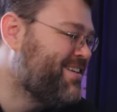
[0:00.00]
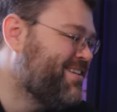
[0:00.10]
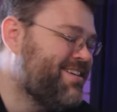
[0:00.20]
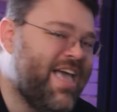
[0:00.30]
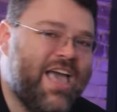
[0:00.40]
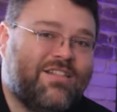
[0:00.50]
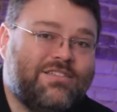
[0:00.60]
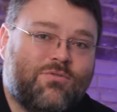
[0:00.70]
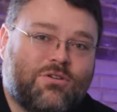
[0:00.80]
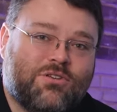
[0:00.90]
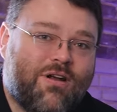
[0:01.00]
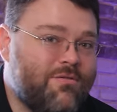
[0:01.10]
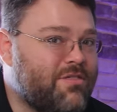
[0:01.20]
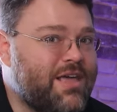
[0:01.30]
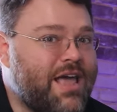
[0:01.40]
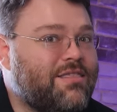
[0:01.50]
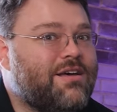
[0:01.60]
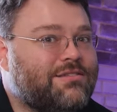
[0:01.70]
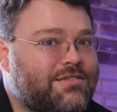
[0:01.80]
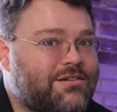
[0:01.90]
At least it works great with the
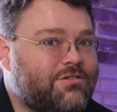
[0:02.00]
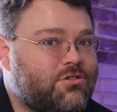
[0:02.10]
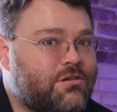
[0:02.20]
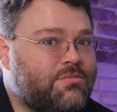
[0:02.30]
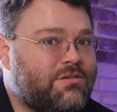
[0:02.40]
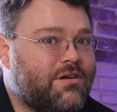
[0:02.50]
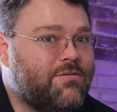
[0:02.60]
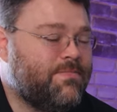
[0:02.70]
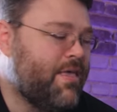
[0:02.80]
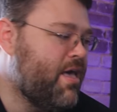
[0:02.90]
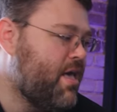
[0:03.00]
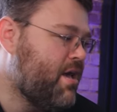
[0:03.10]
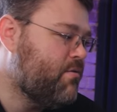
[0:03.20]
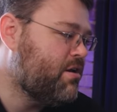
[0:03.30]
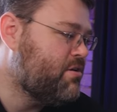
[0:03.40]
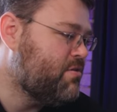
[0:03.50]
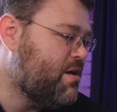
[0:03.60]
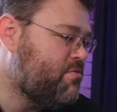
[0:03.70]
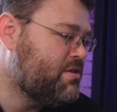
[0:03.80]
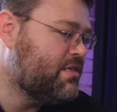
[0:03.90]
8000 series chips, so we're gonna do a
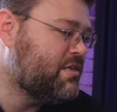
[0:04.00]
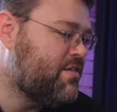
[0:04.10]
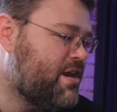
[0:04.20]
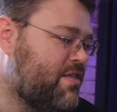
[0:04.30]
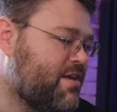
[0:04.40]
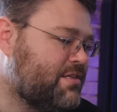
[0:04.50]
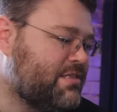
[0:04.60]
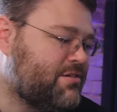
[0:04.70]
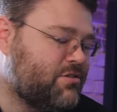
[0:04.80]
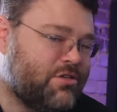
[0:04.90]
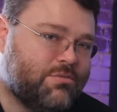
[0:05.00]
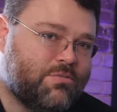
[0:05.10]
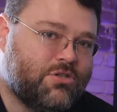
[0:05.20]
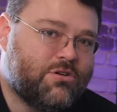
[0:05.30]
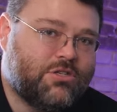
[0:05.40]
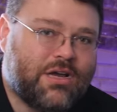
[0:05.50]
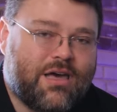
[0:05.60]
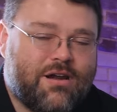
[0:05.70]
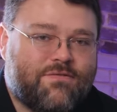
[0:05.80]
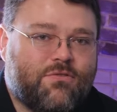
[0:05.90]
lot more testing on the 9000 series chips. Be sure to check
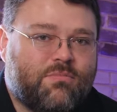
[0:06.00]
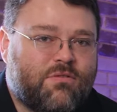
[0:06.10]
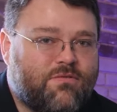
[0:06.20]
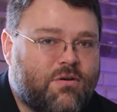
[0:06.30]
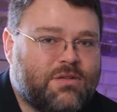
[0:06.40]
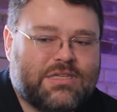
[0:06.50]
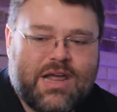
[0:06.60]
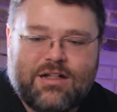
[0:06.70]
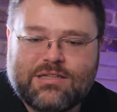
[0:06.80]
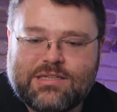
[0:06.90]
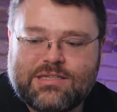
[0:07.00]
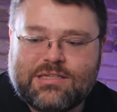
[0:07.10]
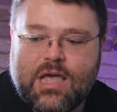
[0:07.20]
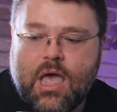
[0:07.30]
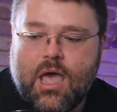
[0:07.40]
out our full performance analysis.